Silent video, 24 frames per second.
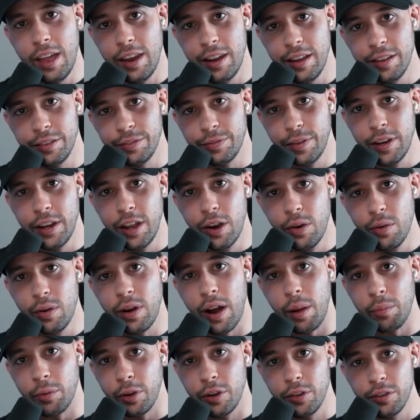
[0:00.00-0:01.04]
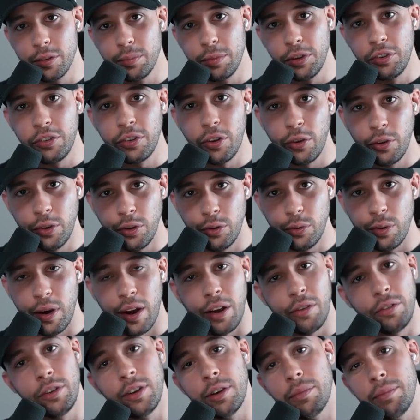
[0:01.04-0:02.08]
In this video, I'm going to be showing you
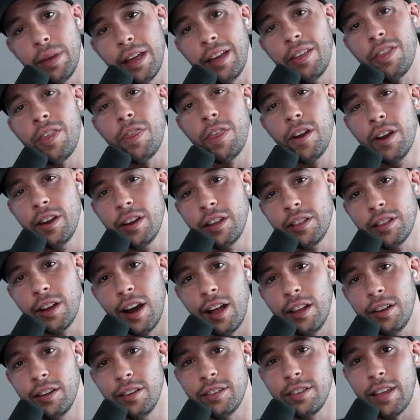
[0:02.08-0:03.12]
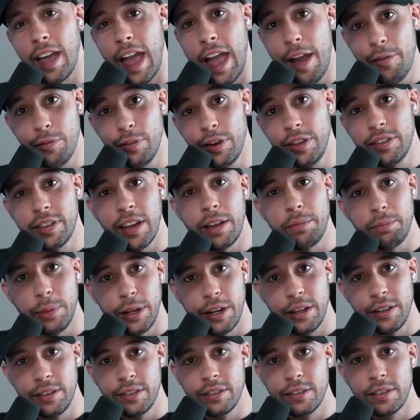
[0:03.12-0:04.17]
how you can make $30 every 10
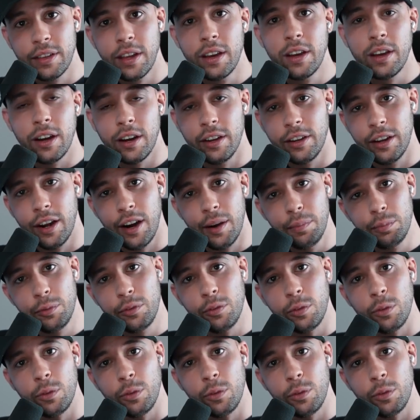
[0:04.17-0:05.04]
minutes and up